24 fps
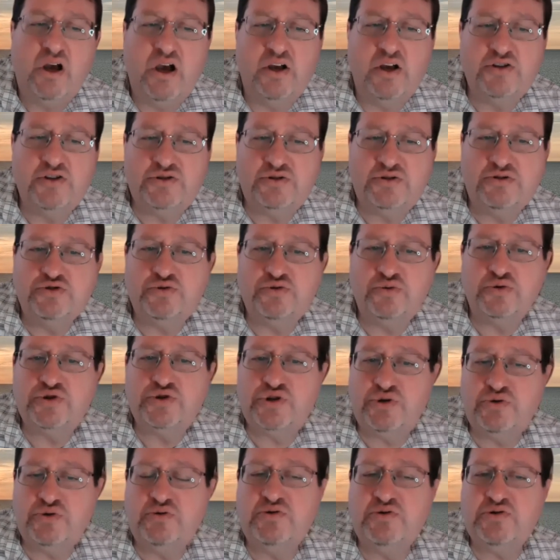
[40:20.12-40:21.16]
Students will
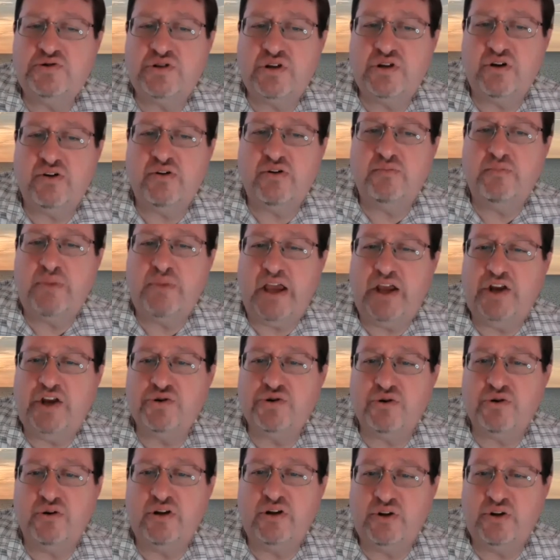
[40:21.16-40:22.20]
choose their
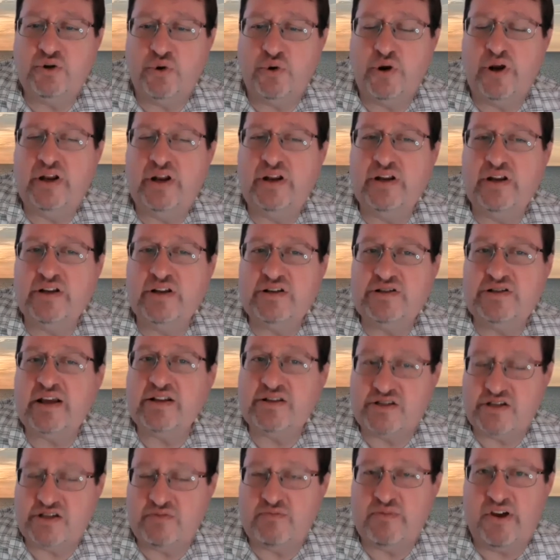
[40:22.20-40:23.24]
major during the
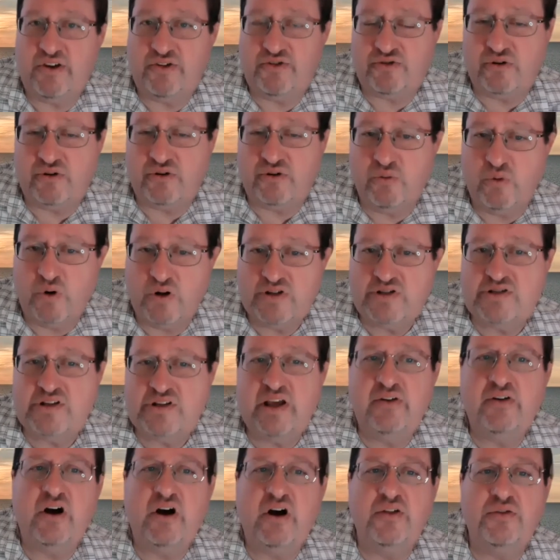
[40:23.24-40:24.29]
second semester, once
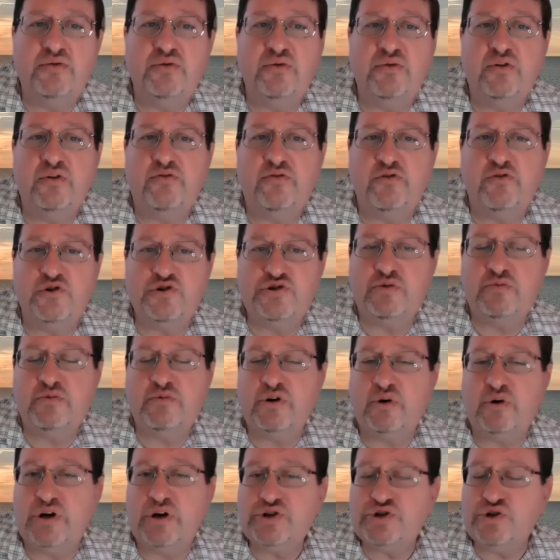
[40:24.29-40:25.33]
they've gone through the first year
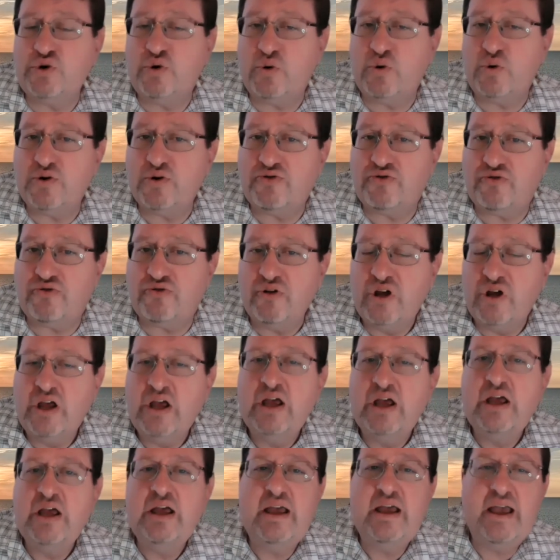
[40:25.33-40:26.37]
immigration course.
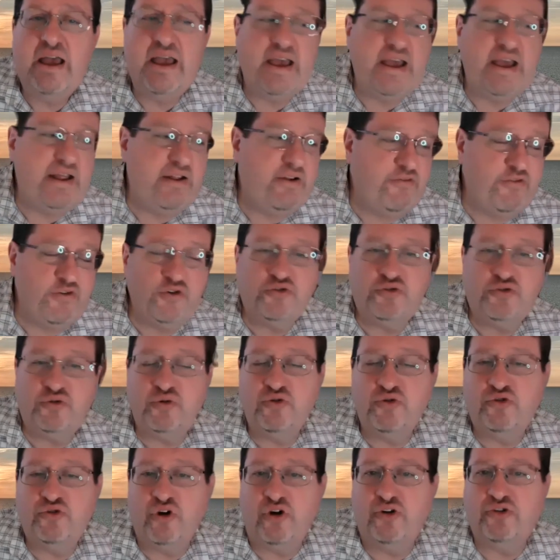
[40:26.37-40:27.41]
And a few
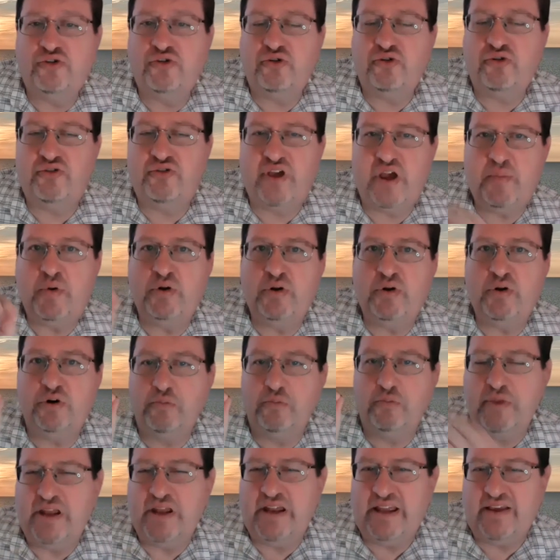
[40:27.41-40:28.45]
students also sample little
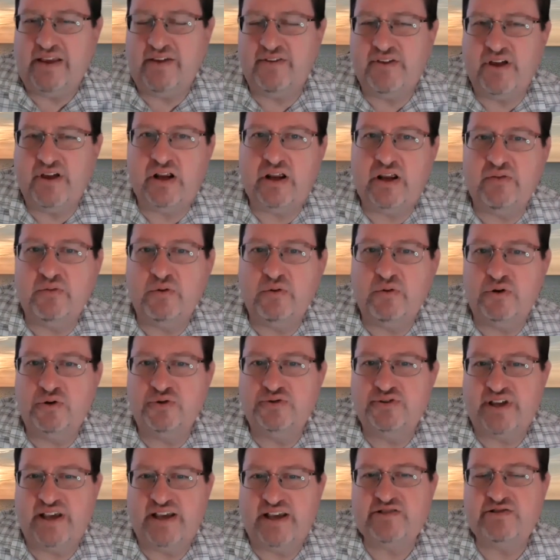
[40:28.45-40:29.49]
minis that give them a little
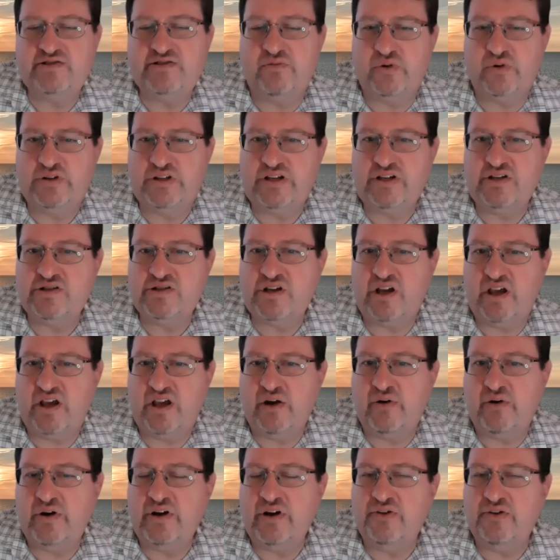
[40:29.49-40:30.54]
taste of what these
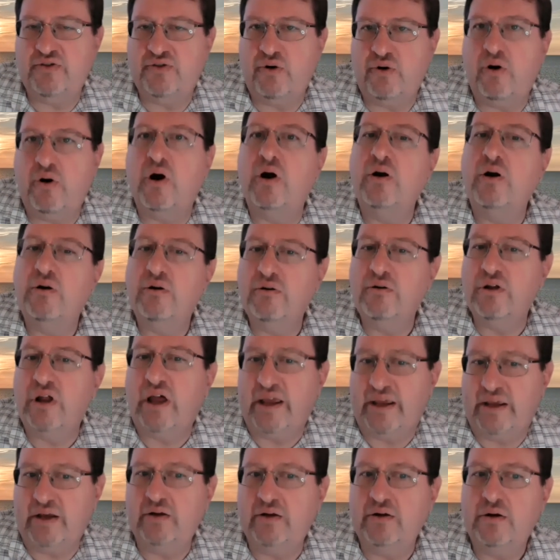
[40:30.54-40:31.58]
areas are
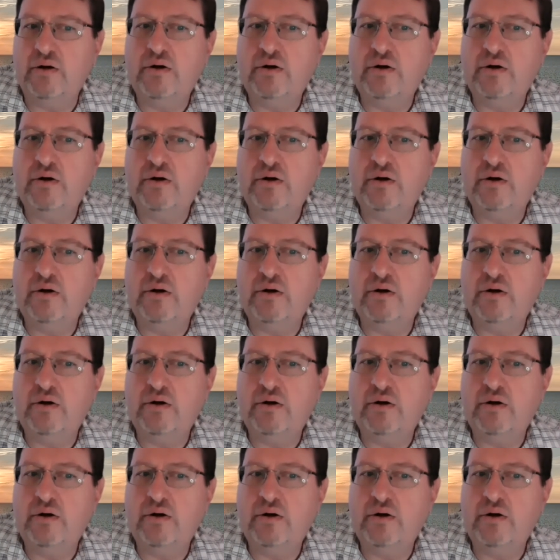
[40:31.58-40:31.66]
like.